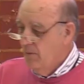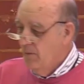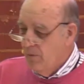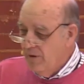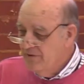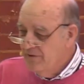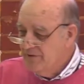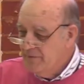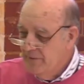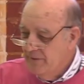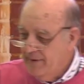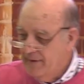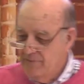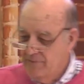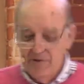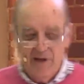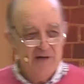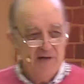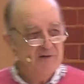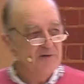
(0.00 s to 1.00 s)
what are some of the
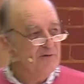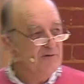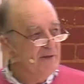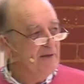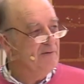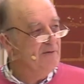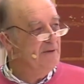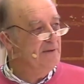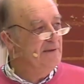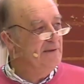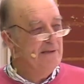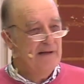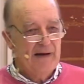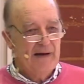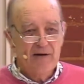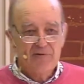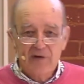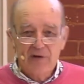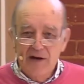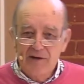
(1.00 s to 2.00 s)
outrageous things he did? And
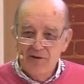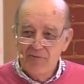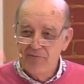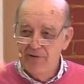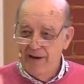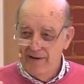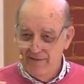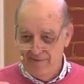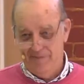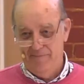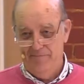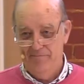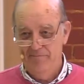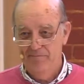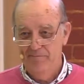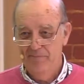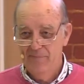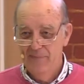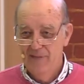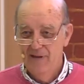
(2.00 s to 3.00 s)
I tried to rank them.
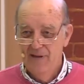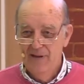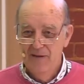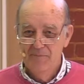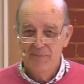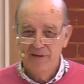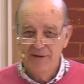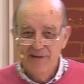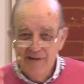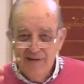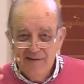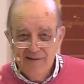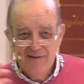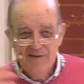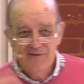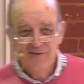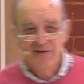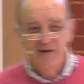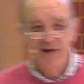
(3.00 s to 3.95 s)
But here is